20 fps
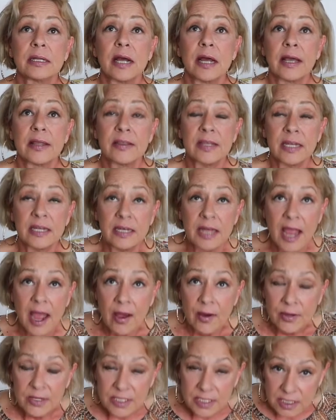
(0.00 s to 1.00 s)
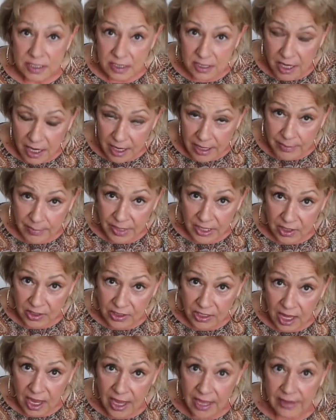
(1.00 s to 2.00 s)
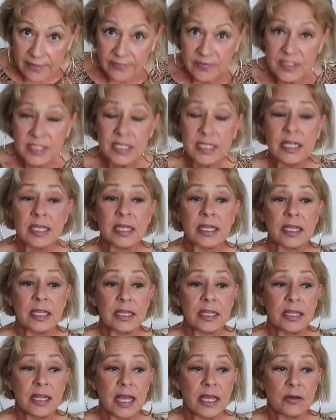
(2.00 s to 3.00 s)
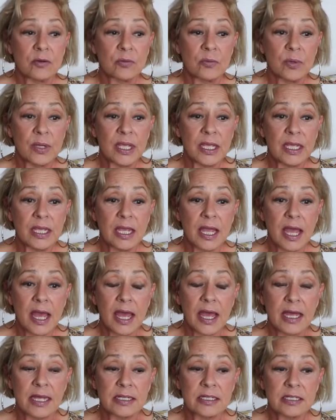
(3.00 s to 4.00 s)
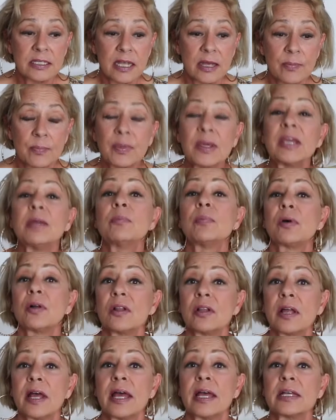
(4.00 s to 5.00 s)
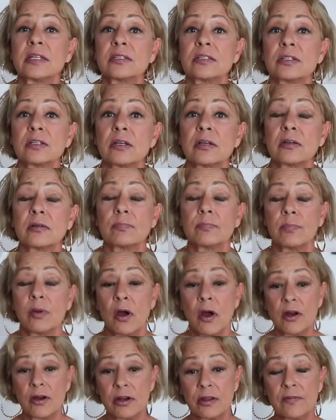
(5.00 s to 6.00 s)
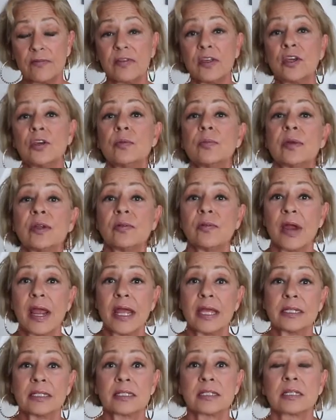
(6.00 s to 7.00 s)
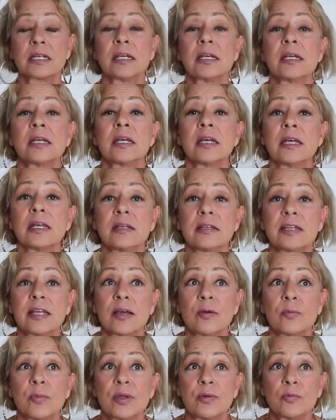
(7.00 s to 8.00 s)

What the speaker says: I think now is the time in our lives that we as a people, as part of the human race, that we